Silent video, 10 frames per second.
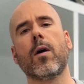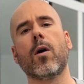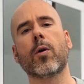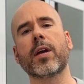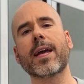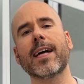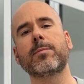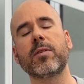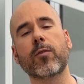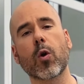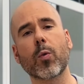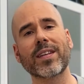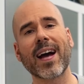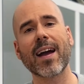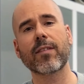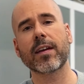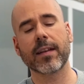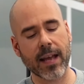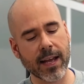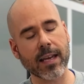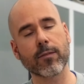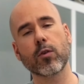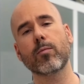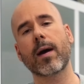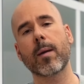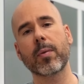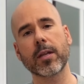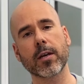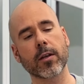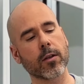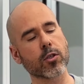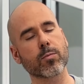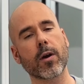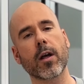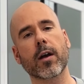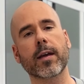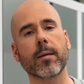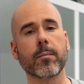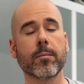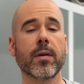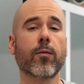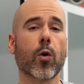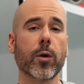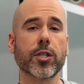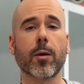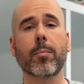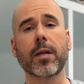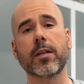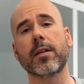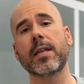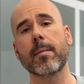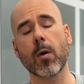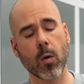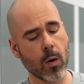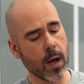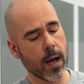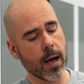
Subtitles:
Okay guys, before we dive in and I give you my opinion on those products and before we jump in the demo,